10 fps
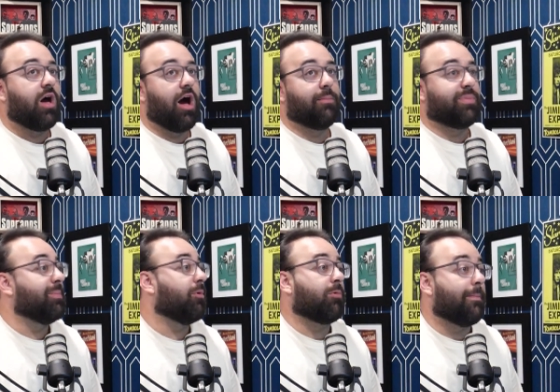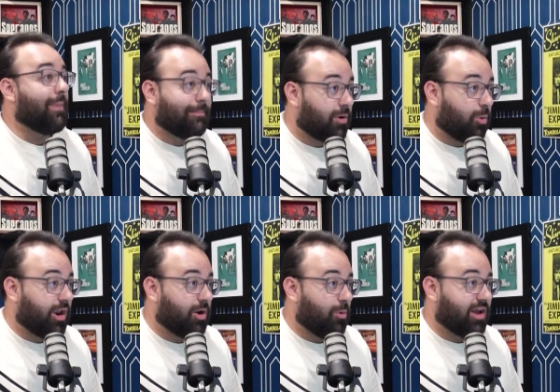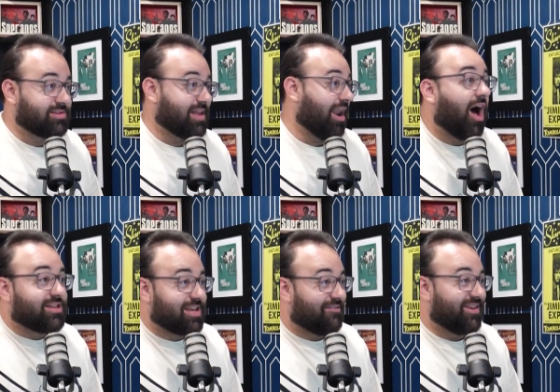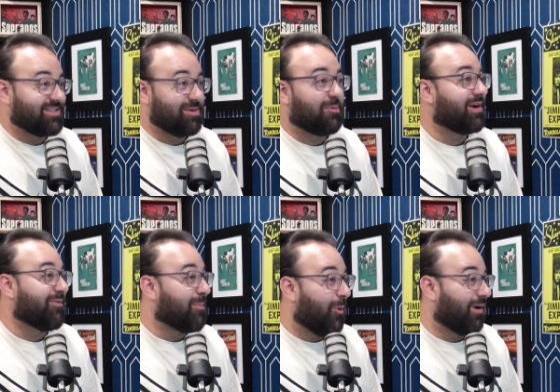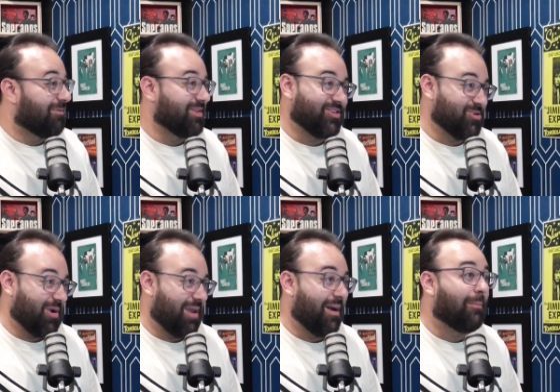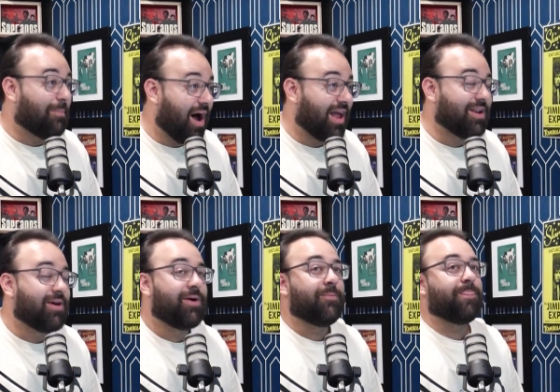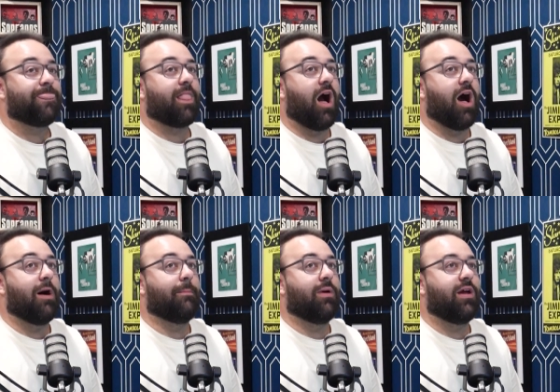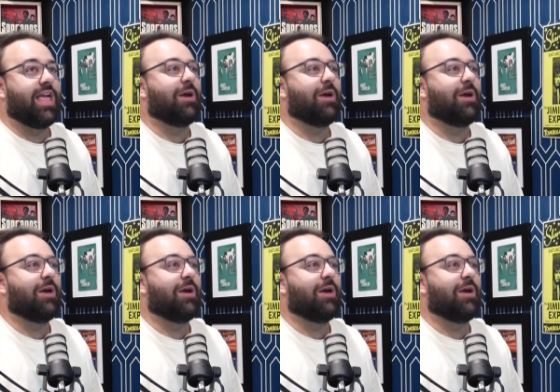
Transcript: People remember what it was, not us, obviously. We weren't even born when the show came out. But it